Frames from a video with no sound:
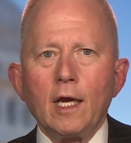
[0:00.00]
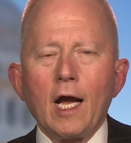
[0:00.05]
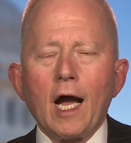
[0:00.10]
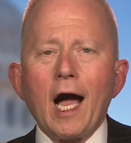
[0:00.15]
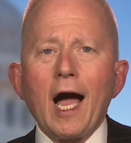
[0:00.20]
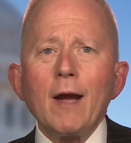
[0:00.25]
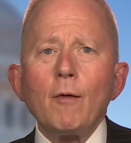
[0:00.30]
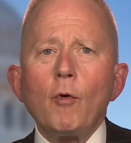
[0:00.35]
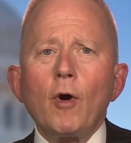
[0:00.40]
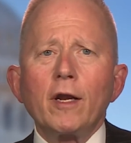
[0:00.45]

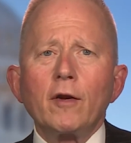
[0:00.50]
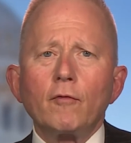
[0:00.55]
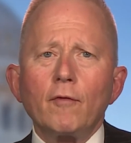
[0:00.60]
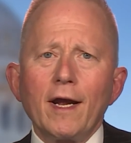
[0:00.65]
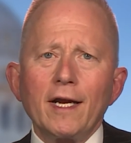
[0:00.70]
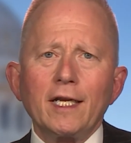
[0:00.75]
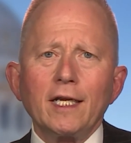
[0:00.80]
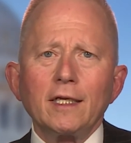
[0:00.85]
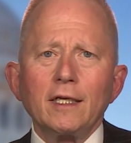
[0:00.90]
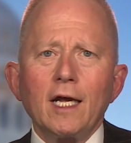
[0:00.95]
I want to
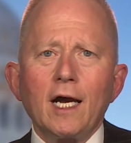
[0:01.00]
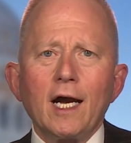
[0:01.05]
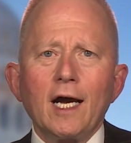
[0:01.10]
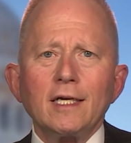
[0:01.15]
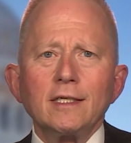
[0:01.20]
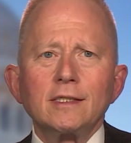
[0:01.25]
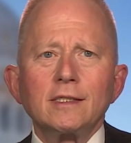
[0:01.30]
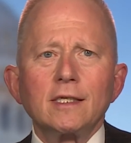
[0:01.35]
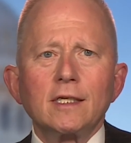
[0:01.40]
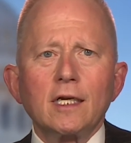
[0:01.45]

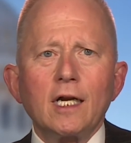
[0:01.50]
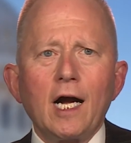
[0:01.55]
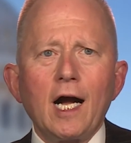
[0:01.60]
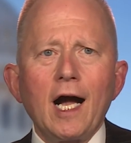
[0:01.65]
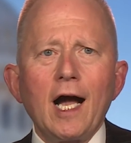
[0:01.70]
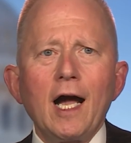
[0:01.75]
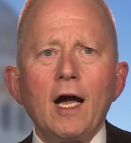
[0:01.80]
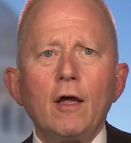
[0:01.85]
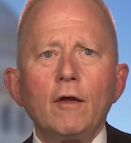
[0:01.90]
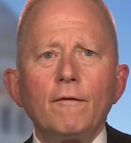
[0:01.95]
recognize
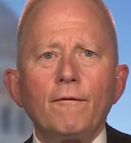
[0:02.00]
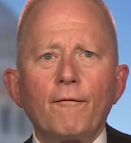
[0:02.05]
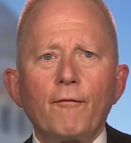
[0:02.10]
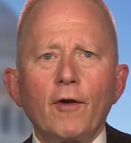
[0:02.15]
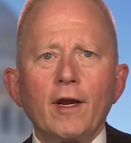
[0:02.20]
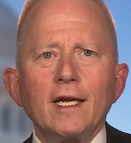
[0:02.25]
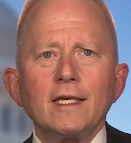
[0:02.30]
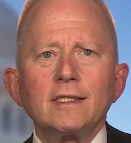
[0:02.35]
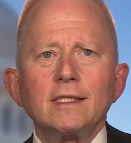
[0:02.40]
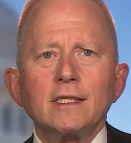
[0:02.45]
Kyle
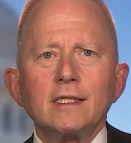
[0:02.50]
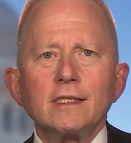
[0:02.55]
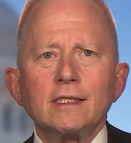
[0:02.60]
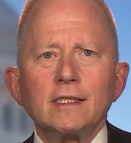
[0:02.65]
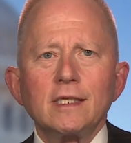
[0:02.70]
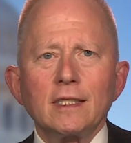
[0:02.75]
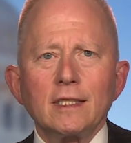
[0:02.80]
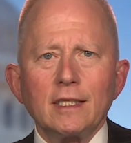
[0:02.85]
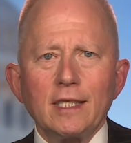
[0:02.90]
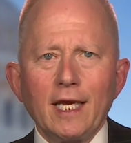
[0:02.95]

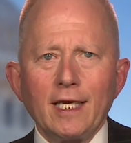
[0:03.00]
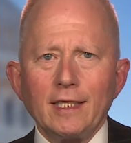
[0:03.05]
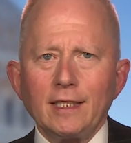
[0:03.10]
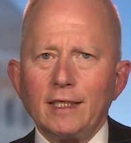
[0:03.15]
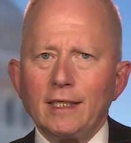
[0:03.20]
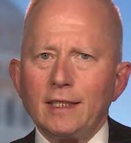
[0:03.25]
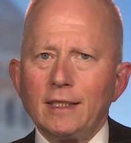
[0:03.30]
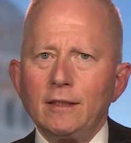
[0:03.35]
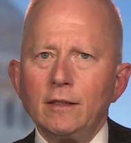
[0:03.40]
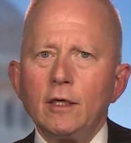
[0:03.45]
Francis
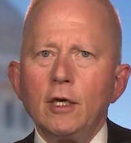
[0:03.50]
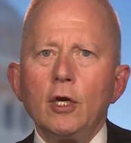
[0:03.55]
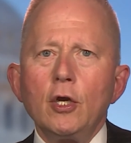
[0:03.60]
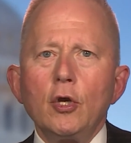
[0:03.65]
Leahy,